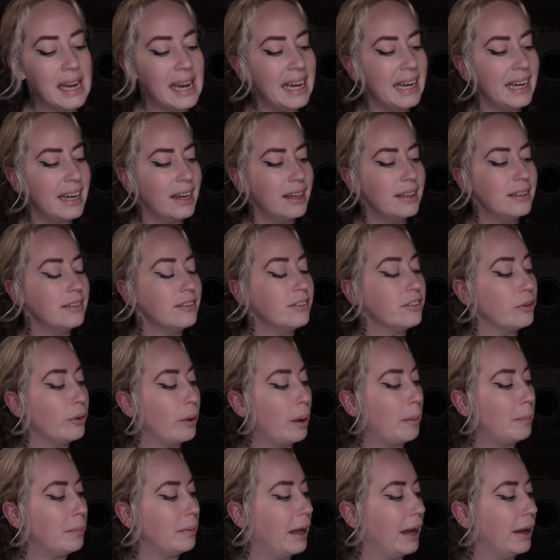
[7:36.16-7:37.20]
And so
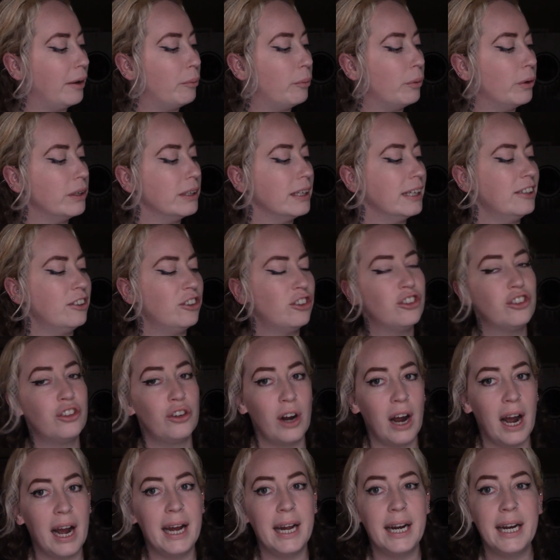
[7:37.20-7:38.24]
I'm like, well, let's
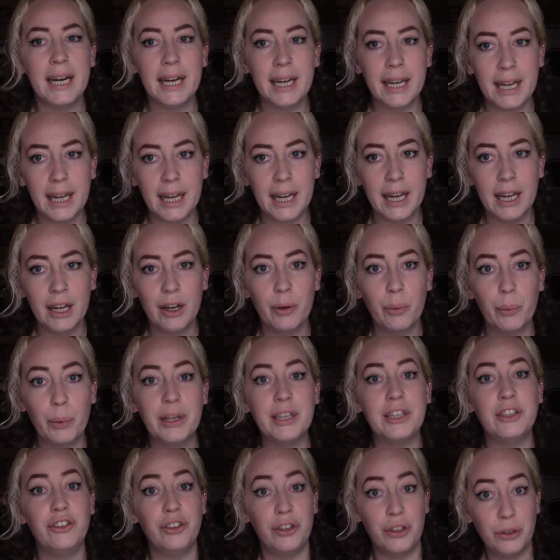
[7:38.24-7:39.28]
try it again
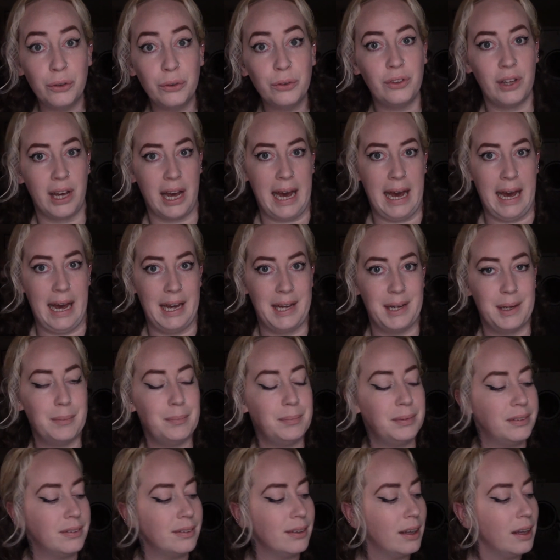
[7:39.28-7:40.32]
with two
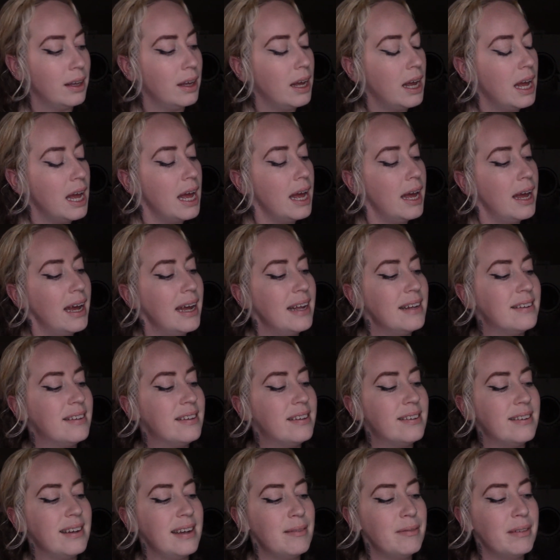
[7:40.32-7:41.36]
tabs. It
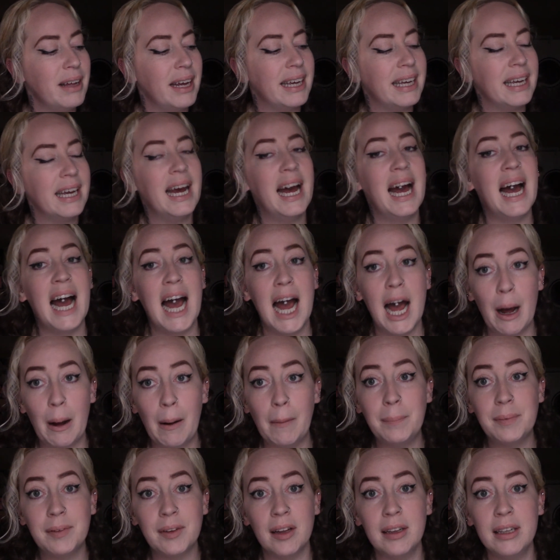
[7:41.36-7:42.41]
seemed like it
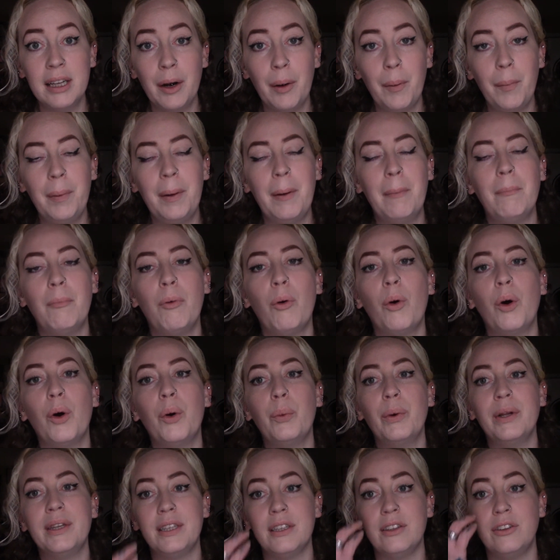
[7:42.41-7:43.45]
helped a little bit more
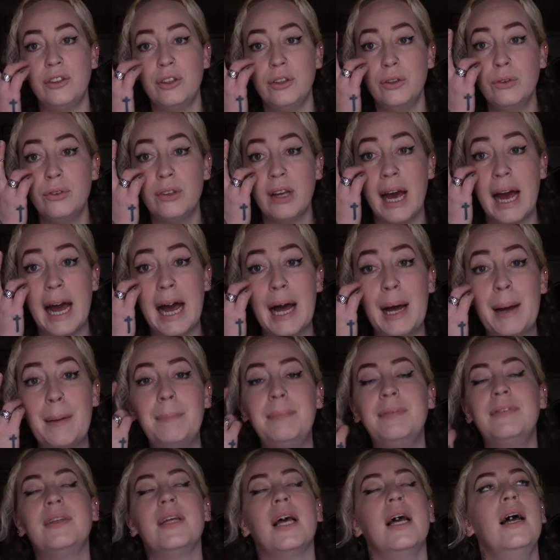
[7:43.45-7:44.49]
with the two
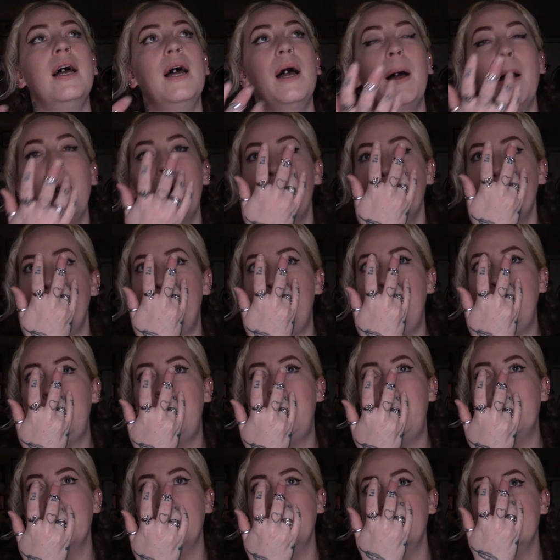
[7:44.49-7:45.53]
tabs,
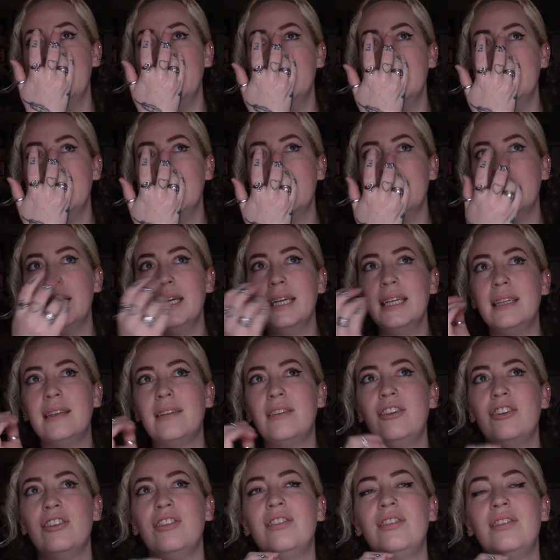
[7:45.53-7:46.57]
but it
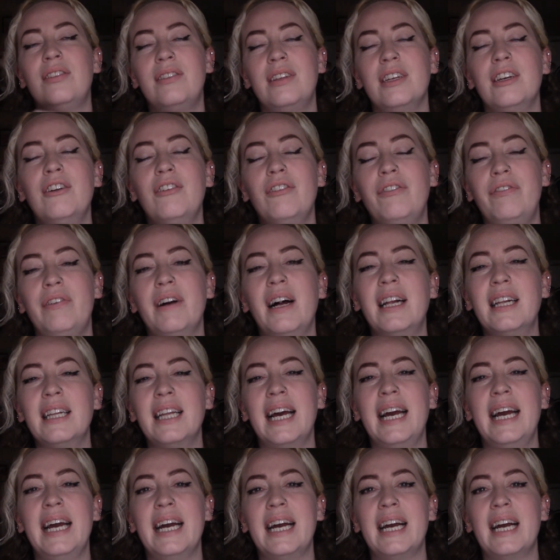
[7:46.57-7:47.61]
just still felt
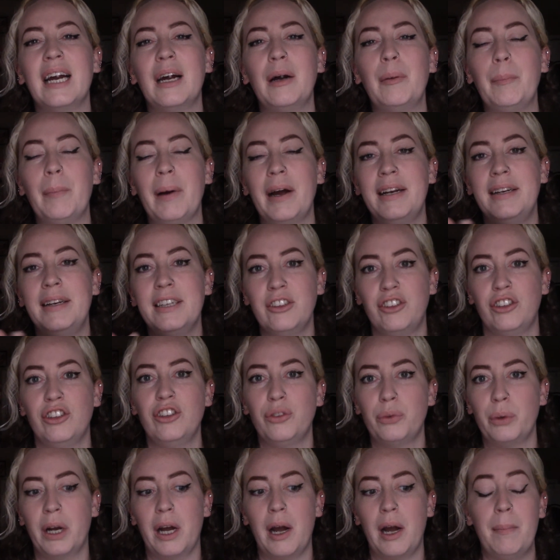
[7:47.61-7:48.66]
like my
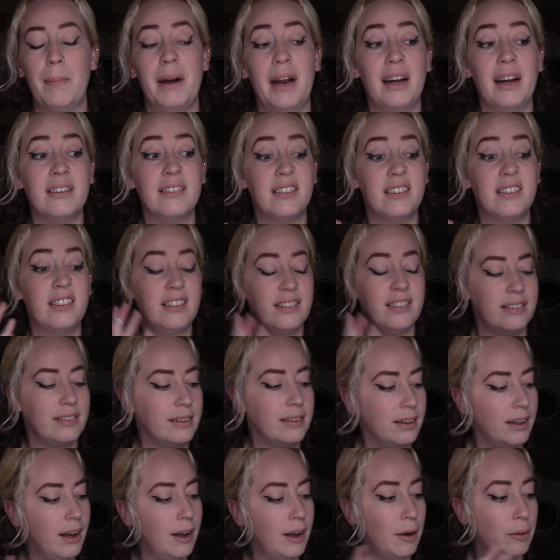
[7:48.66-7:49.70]
dishes were coming out
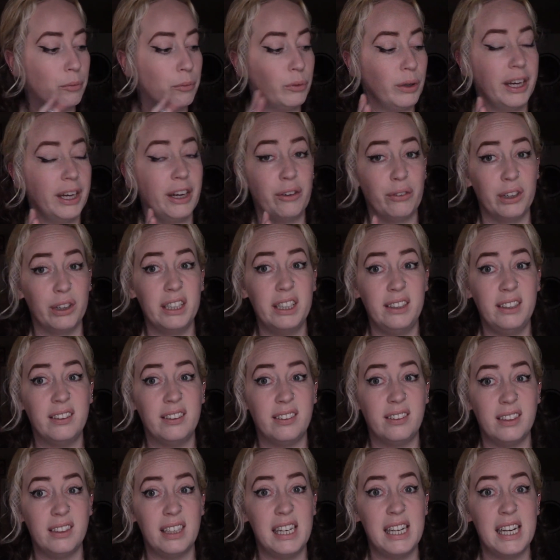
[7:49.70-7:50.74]
like really
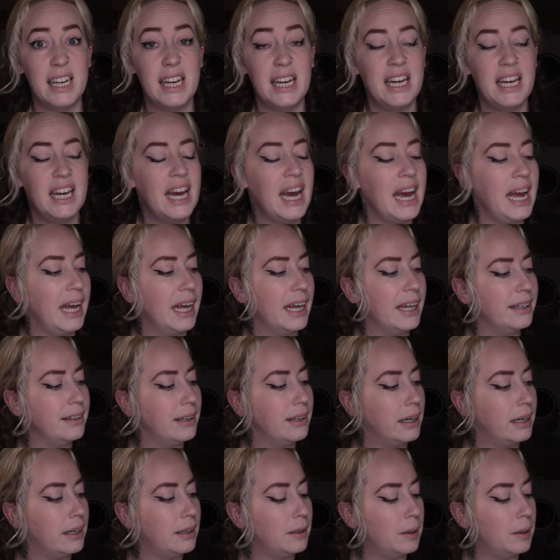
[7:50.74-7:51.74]
stinky. And